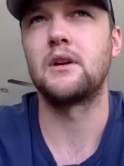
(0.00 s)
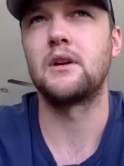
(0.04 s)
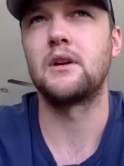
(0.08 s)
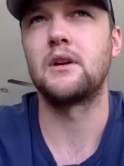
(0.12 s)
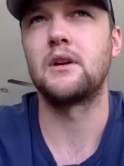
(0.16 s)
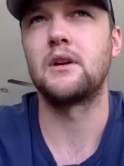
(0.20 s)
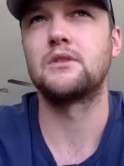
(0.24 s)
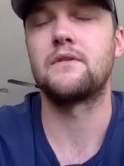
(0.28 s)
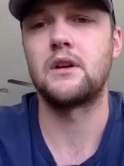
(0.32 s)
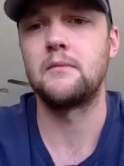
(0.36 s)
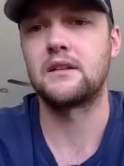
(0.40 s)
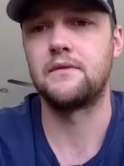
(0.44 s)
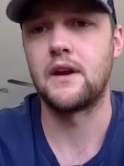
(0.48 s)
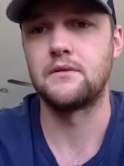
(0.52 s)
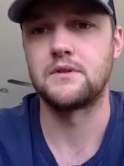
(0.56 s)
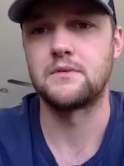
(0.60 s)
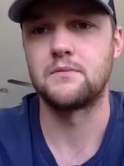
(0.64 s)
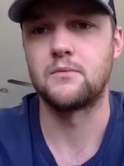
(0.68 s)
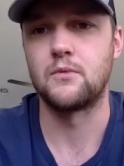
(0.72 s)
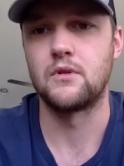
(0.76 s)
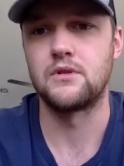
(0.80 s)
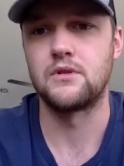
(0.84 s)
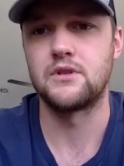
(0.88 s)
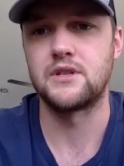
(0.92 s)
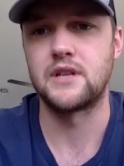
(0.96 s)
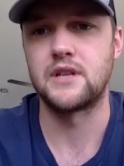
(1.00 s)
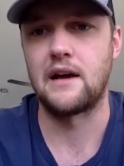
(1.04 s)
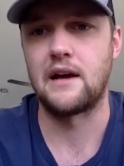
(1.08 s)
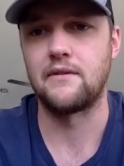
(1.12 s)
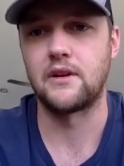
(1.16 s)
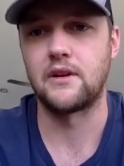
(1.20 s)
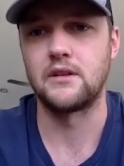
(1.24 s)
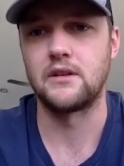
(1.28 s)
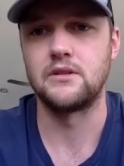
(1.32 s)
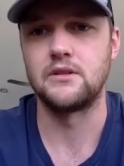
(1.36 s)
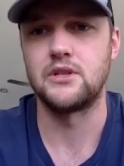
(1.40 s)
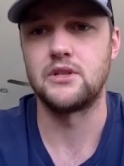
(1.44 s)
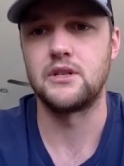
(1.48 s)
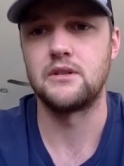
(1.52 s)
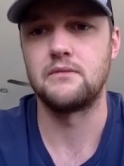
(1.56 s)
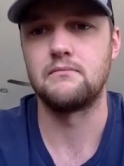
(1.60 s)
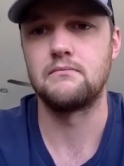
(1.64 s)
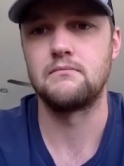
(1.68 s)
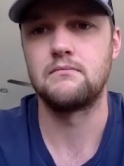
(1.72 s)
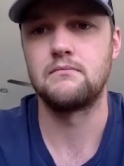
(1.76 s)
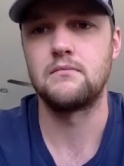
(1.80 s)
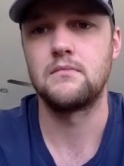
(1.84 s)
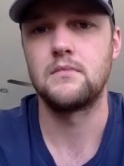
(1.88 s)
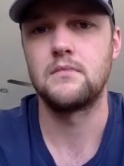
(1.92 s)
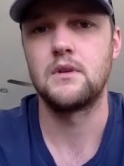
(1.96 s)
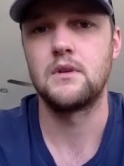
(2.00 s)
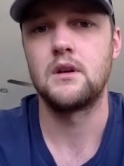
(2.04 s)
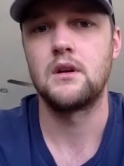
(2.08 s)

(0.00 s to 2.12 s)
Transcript: coming back to Van was more just having a gym,